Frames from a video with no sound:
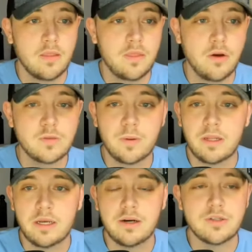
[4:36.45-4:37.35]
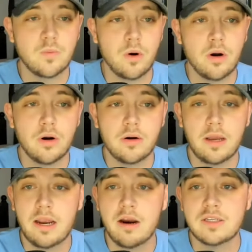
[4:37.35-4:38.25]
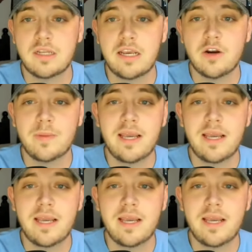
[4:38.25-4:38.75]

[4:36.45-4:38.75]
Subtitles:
Those players were Harrison Ingram.